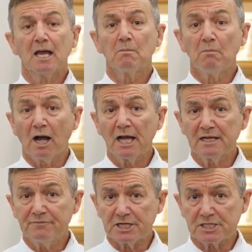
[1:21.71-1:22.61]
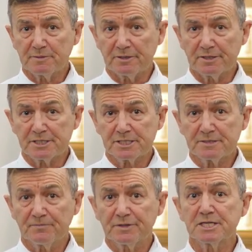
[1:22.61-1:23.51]
My lived experience
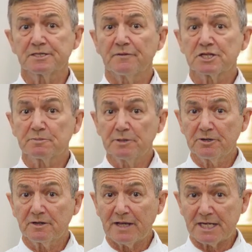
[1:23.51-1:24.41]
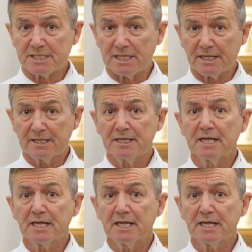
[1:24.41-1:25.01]
is that the spirit of ANZAC